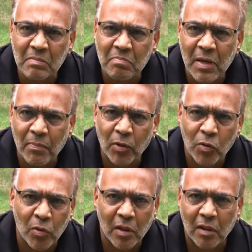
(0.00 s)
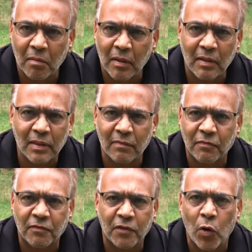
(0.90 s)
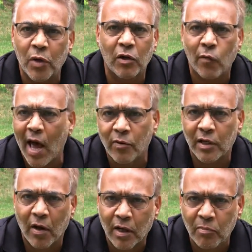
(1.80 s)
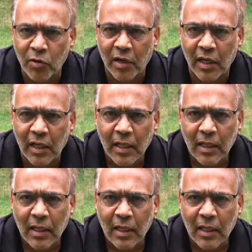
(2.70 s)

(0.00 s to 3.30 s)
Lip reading: people who are floating around in our community